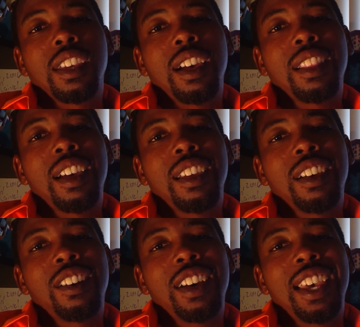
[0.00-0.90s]

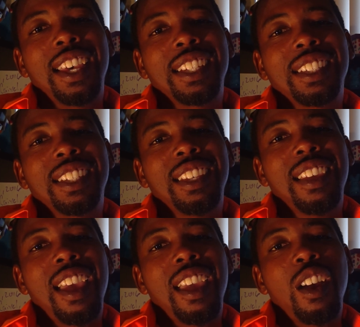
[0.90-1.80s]

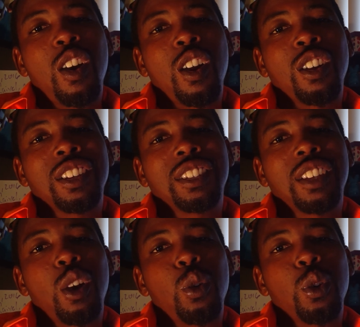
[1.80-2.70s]

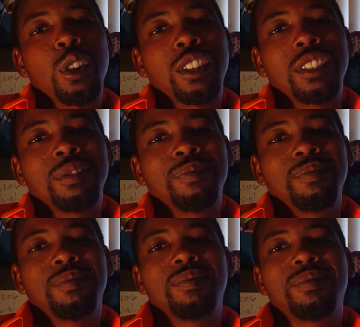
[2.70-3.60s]
lilSTAR.org.
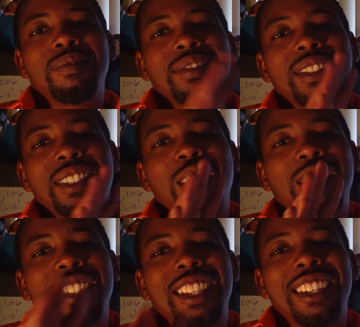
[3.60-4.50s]
Talk
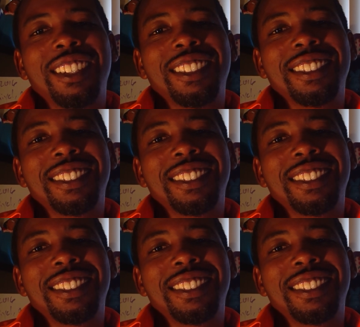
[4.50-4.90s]
to you later.